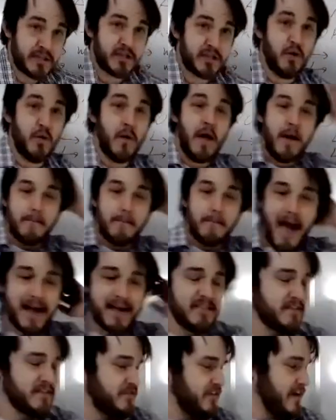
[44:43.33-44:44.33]
So
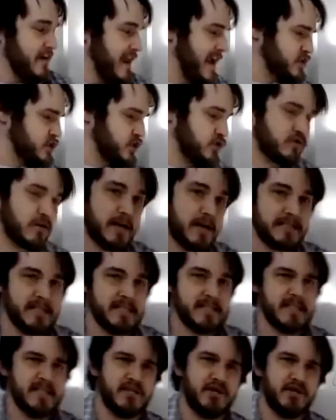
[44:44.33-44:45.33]
back in the financial
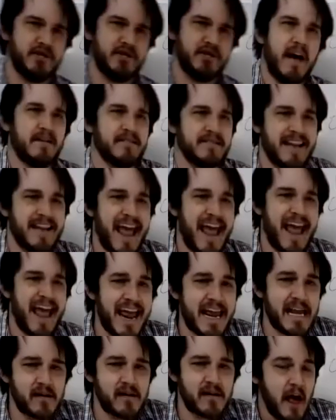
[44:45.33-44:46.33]
crisis in 2008,